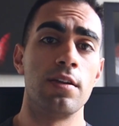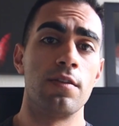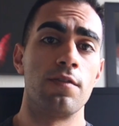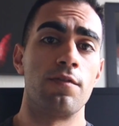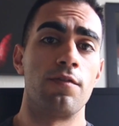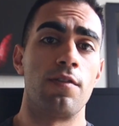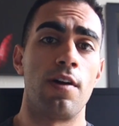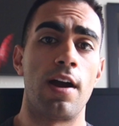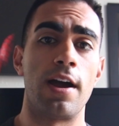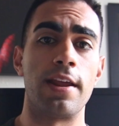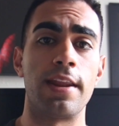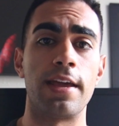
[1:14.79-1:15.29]

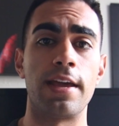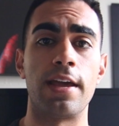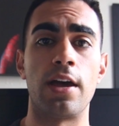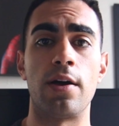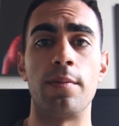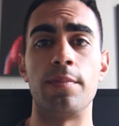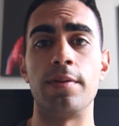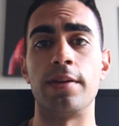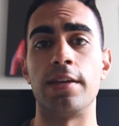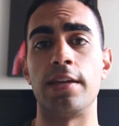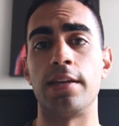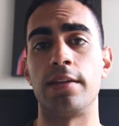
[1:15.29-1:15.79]
Friday I'll
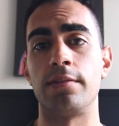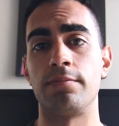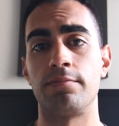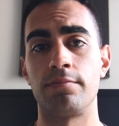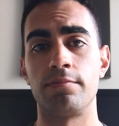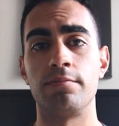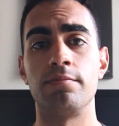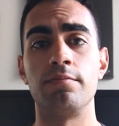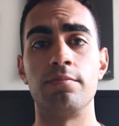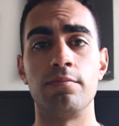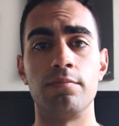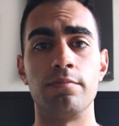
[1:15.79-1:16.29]
be
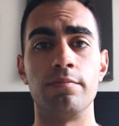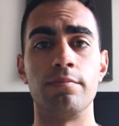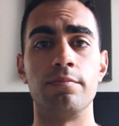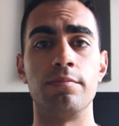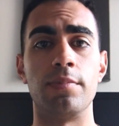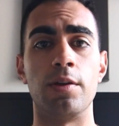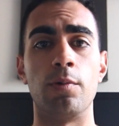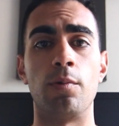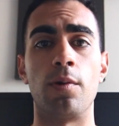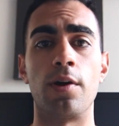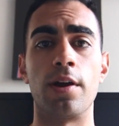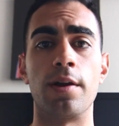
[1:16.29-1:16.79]

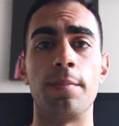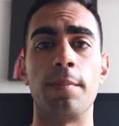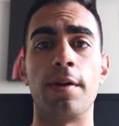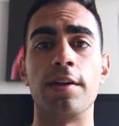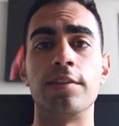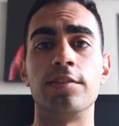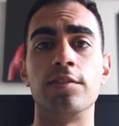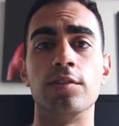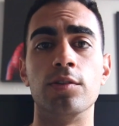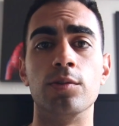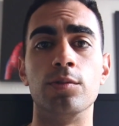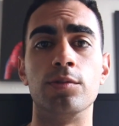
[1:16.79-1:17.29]
wearing my
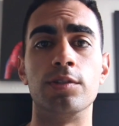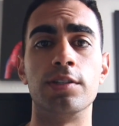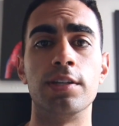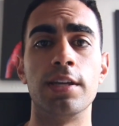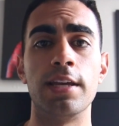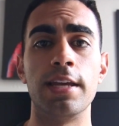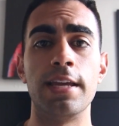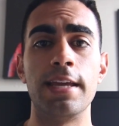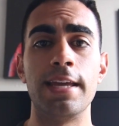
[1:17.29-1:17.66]
suit.